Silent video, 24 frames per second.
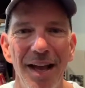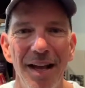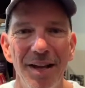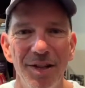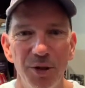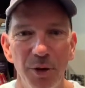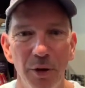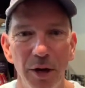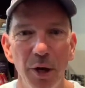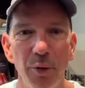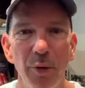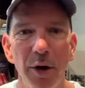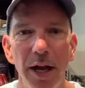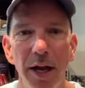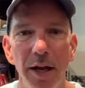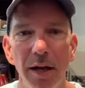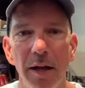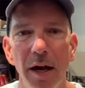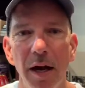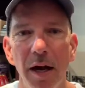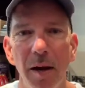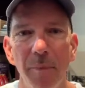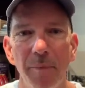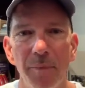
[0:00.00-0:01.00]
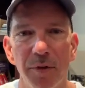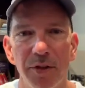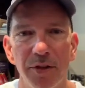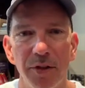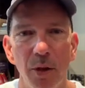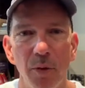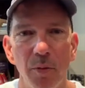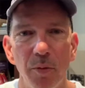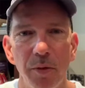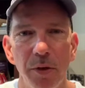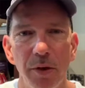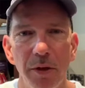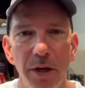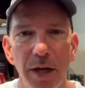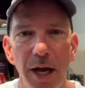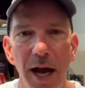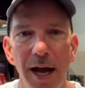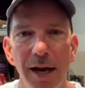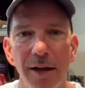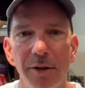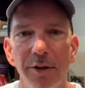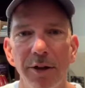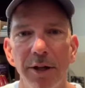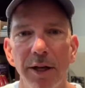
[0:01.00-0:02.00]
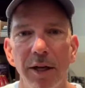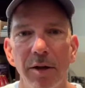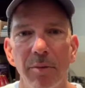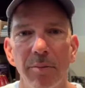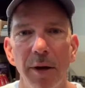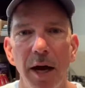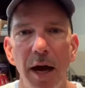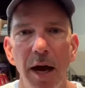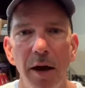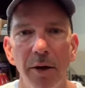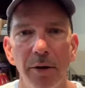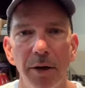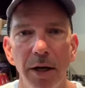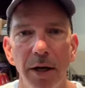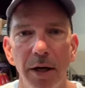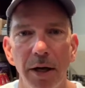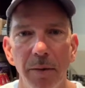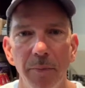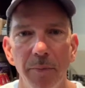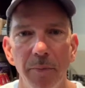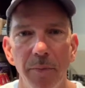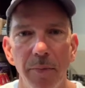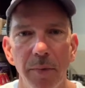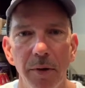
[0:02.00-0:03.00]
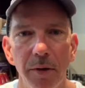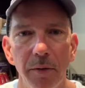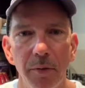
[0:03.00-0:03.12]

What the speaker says: So anyway, so you got to think about